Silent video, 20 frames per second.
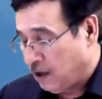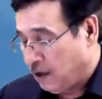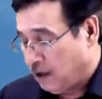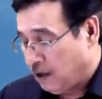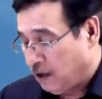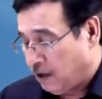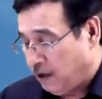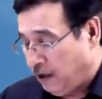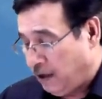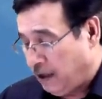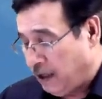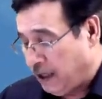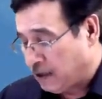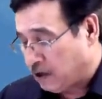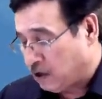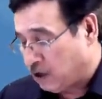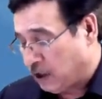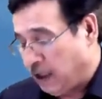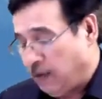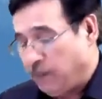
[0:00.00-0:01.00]
Next
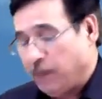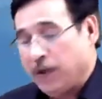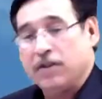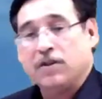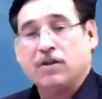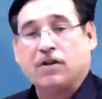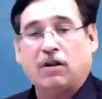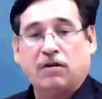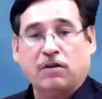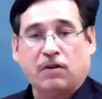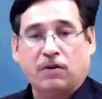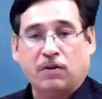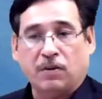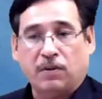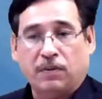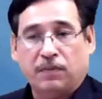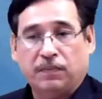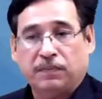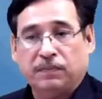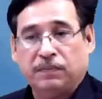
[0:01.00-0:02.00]
3 months also.
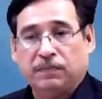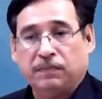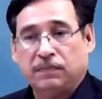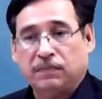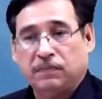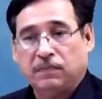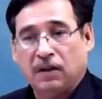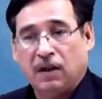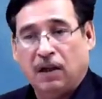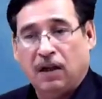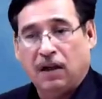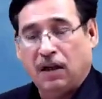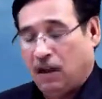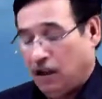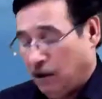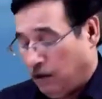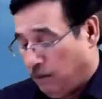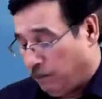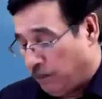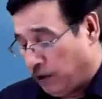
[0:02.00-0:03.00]

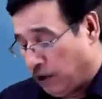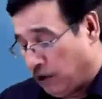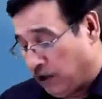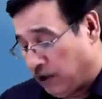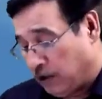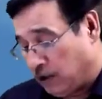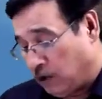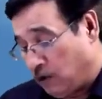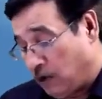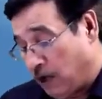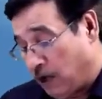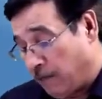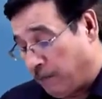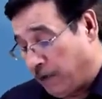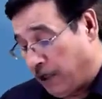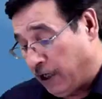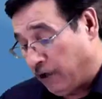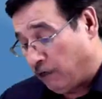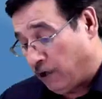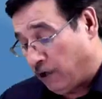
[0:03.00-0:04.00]
Because you have
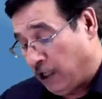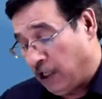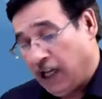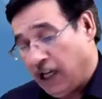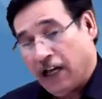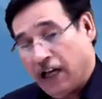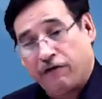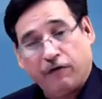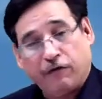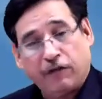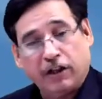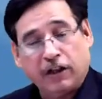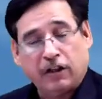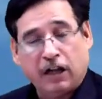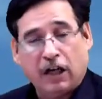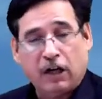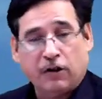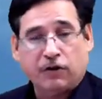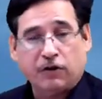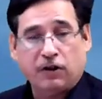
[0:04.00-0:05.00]
paid
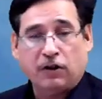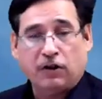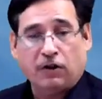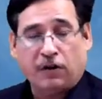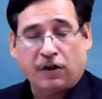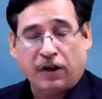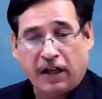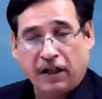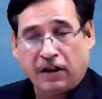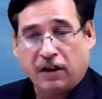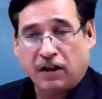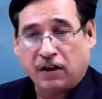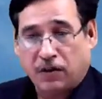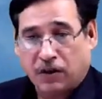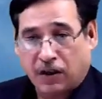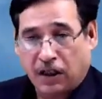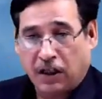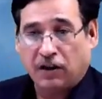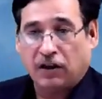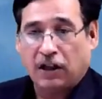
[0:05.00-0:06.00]
1,50,000, your rent is
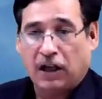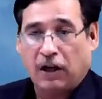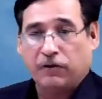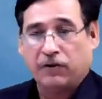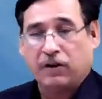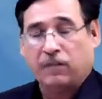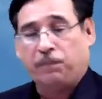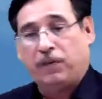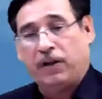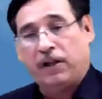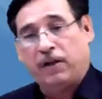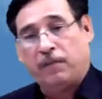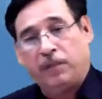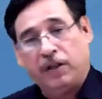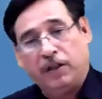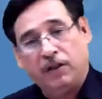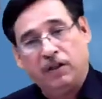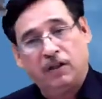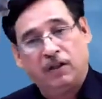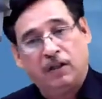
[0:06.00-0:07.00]
10,000 per
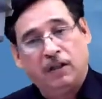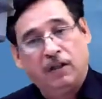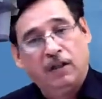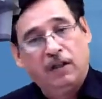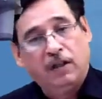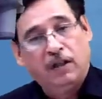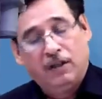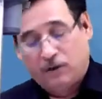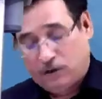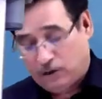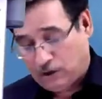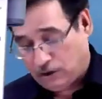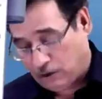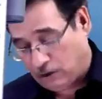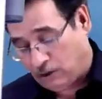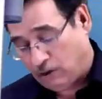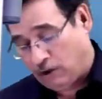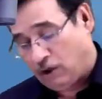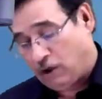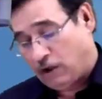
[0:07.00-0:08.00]
month. So
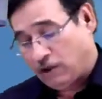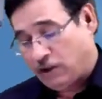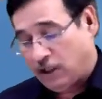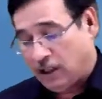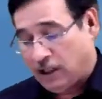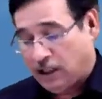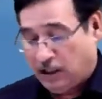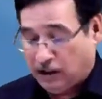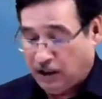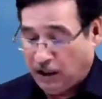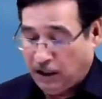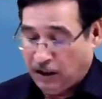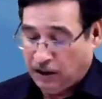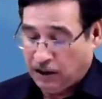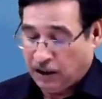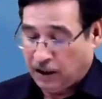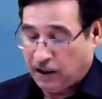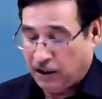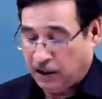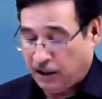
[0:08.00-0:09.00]
logically, in the
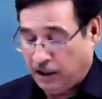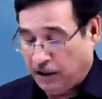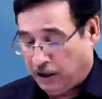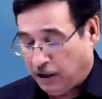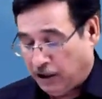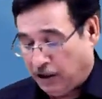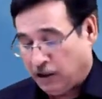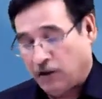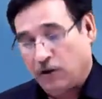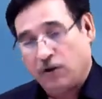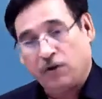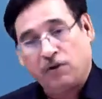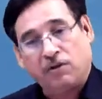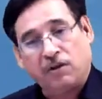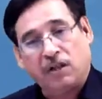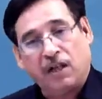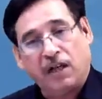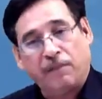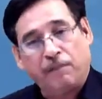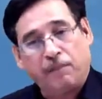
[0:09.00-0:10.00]
current year, you should
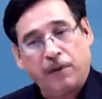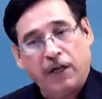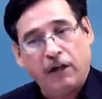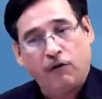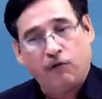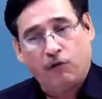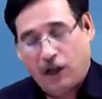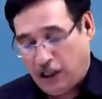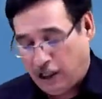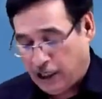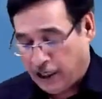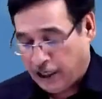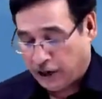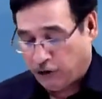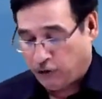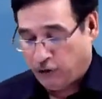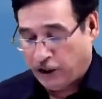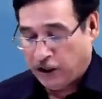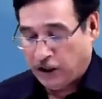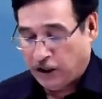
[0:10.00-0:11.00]
have paid
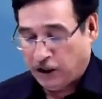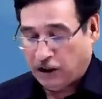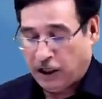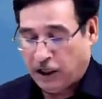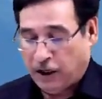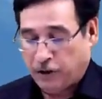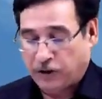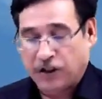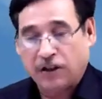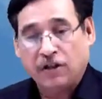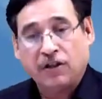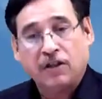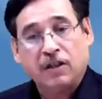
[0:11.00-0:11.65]
1,20,000,